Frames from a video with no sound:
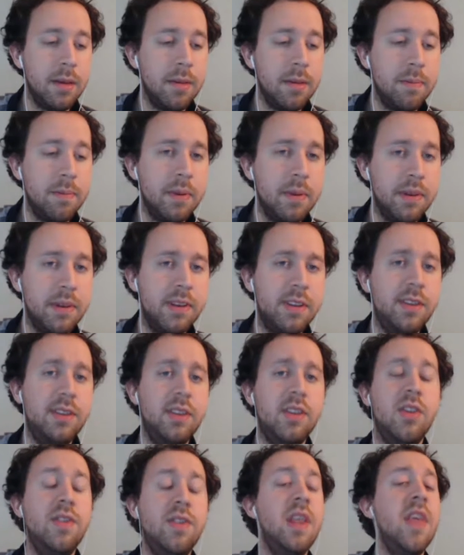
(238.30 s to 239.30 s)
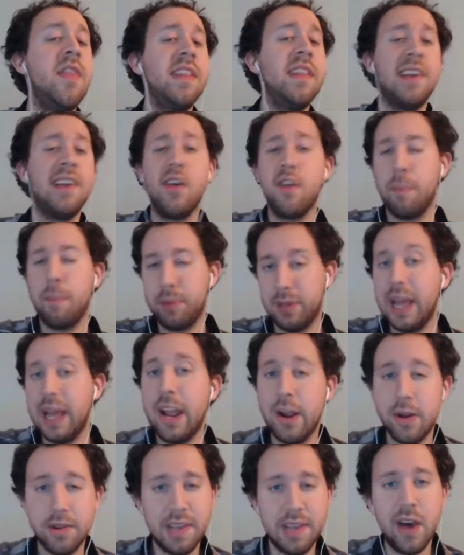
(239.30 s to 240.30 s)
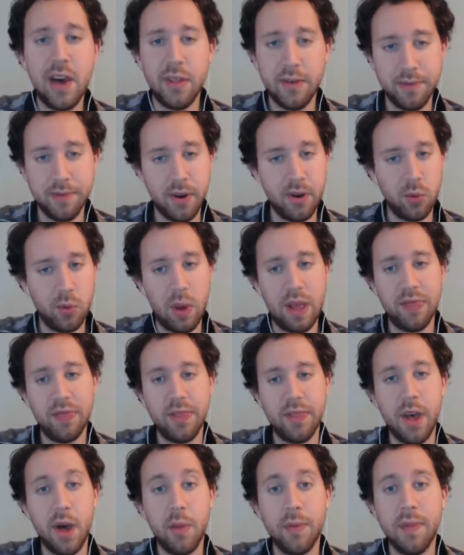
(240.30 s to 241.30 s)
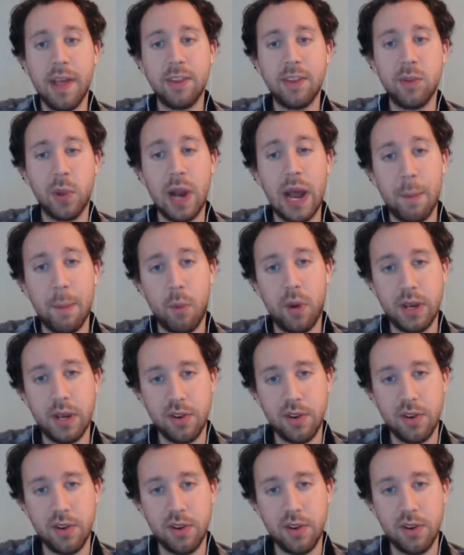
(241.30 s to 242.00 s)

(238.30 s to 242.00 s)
But did they tell the players how the vote went, though? That's what I'm wondering.